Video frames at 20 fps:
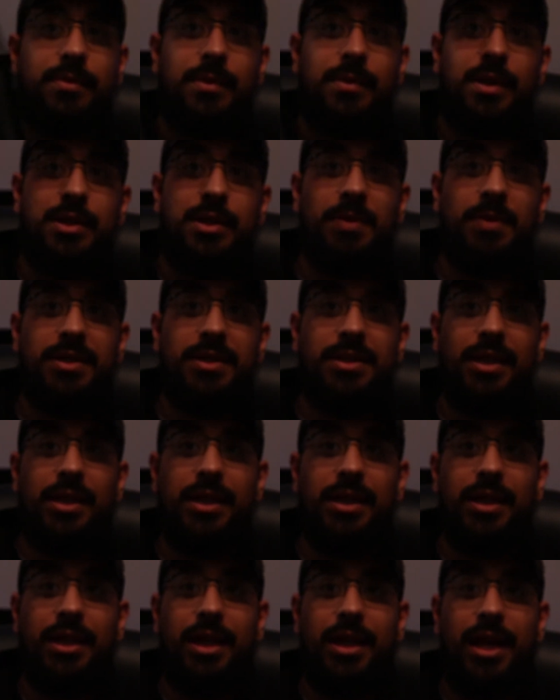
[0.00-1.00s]
It's basically
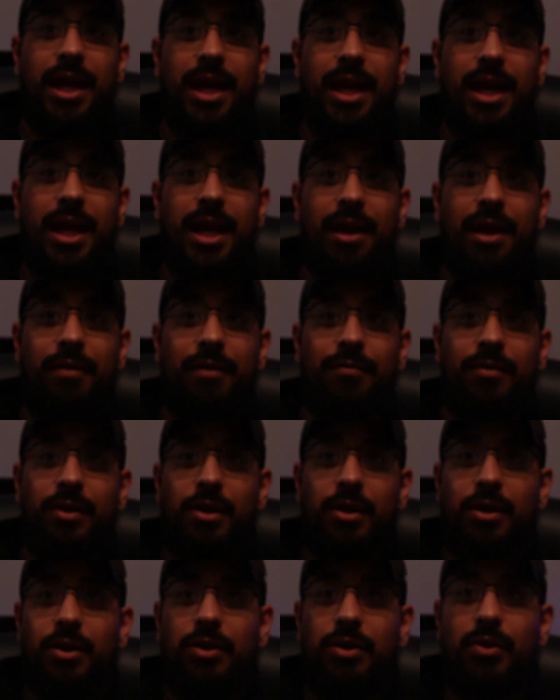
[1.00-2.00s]
going to have
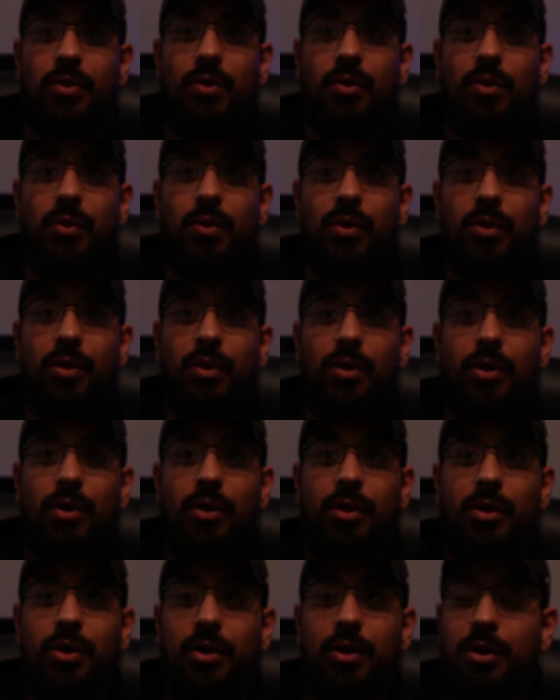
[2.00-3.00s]

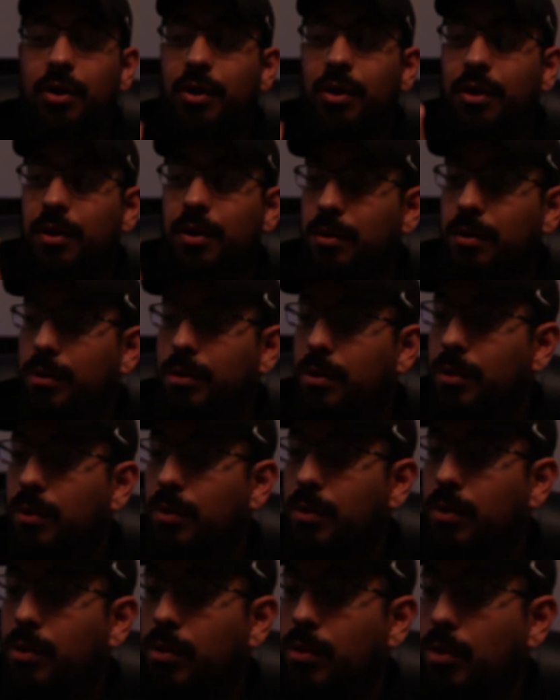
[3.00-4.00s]
your
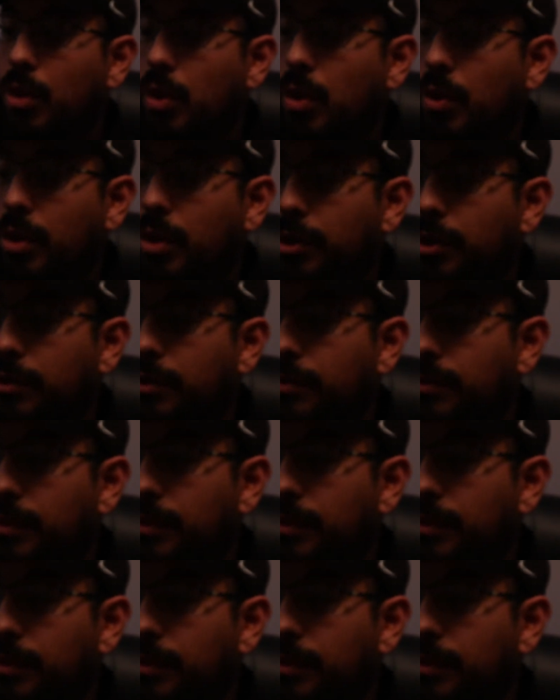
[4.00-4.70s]
roller,